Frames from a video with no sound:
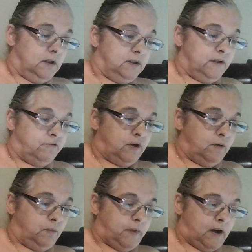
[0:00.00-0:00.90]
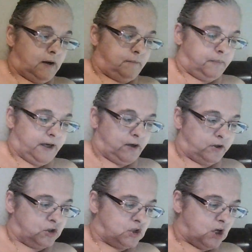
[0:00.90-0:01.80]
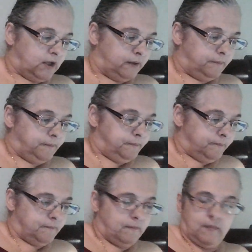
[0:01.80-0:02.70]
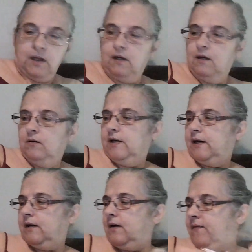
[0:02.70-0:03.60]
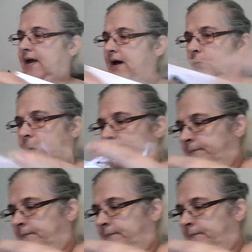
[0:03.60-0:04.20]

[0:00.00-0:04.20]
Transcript: different um, characters on it. Okay, I got that one.